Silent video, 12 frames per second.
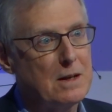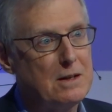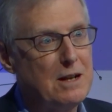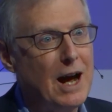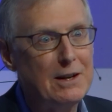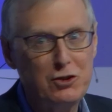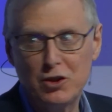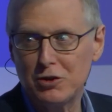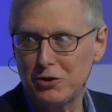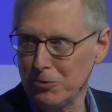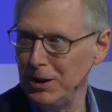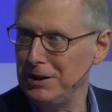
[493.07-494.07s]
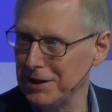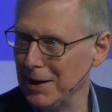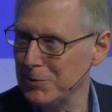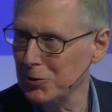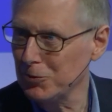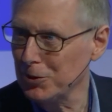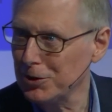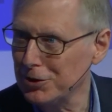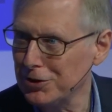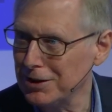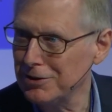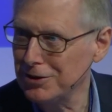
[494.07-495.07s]
not just 3 times
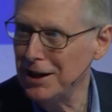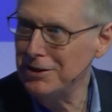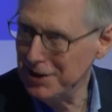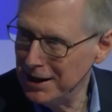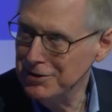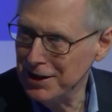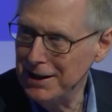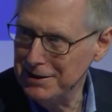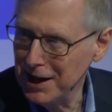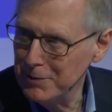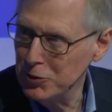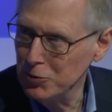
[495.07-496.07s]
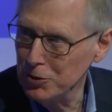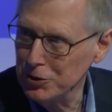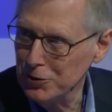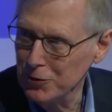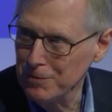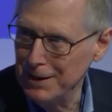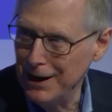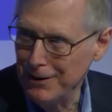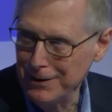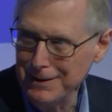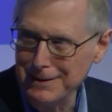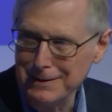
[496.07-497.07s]
worse, it's 8 times worse for power.